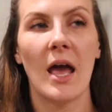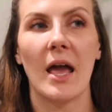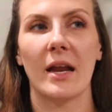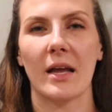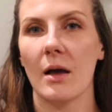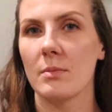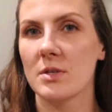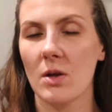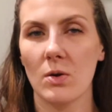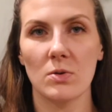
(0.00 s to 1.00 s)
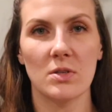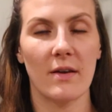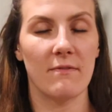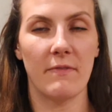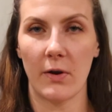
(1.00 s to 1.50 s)
and it comes and goes
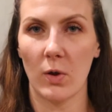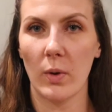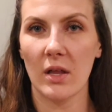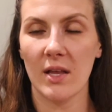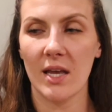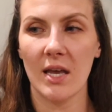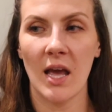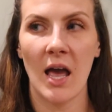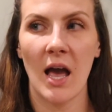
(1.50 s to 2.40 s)
very quickly.